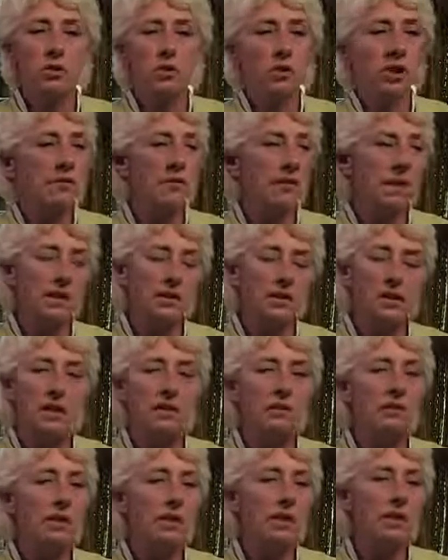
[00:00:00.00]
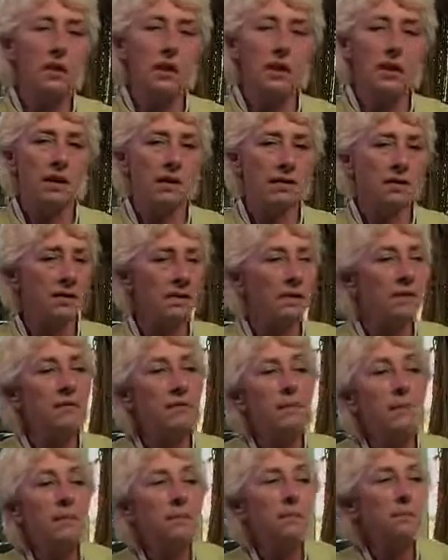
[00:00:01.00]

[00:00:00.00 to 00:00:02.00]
Turn off that TV, that kind of stuff.